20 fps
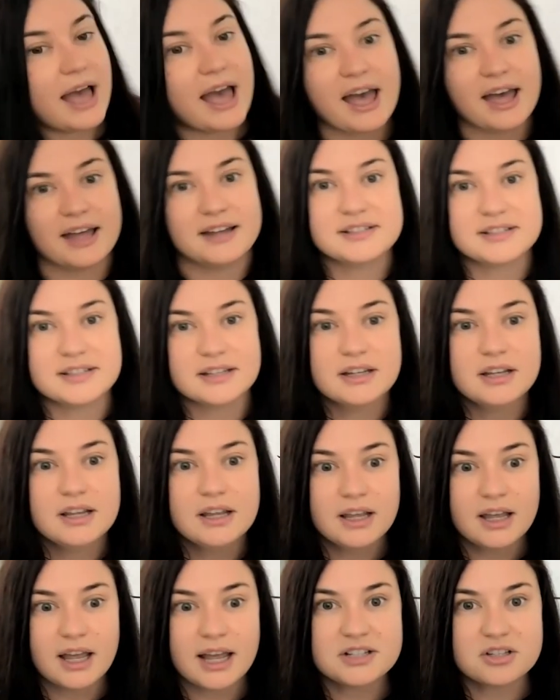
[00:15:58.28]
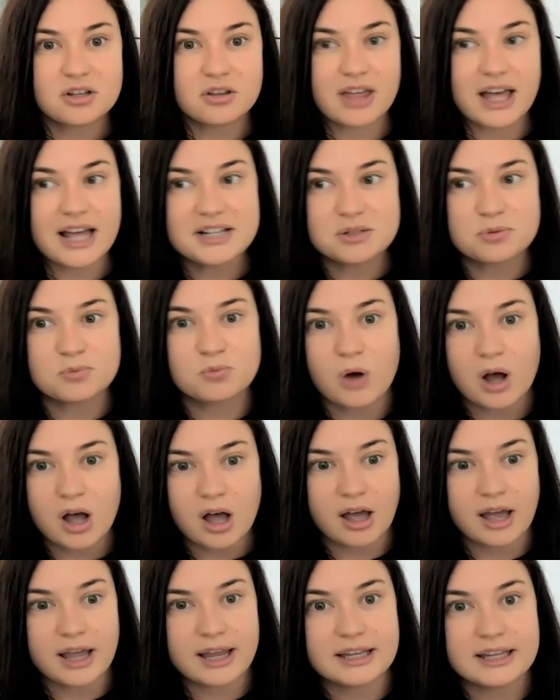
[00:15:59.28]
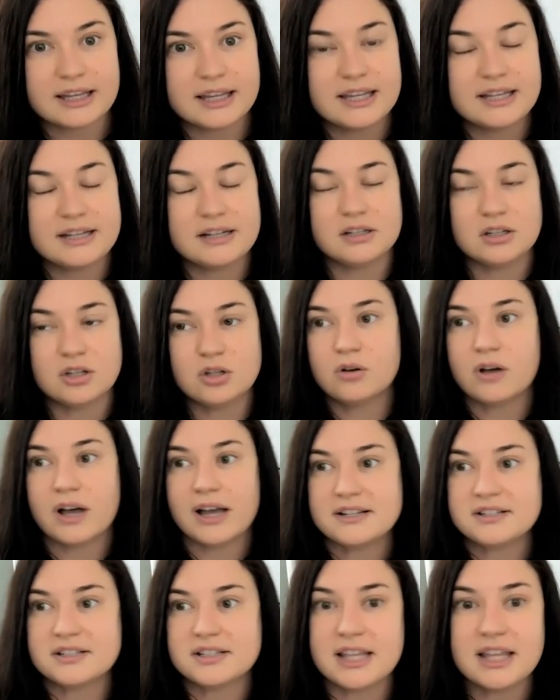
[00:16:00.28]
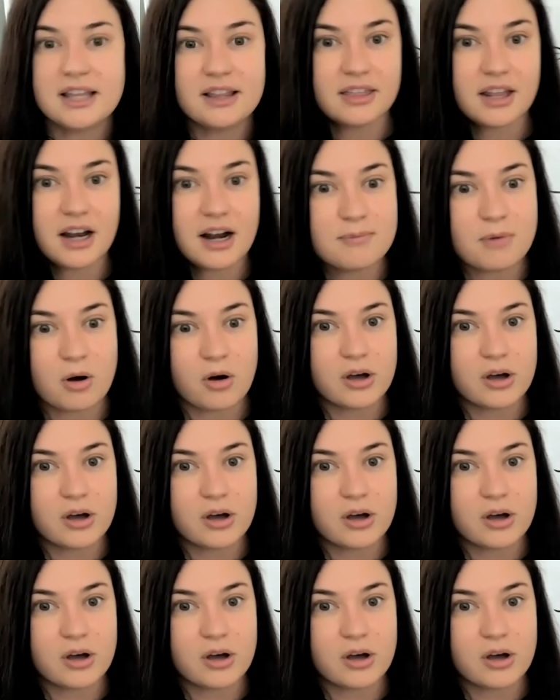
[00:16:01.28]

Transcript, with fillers: ads. And so that's why it you guys think that I'm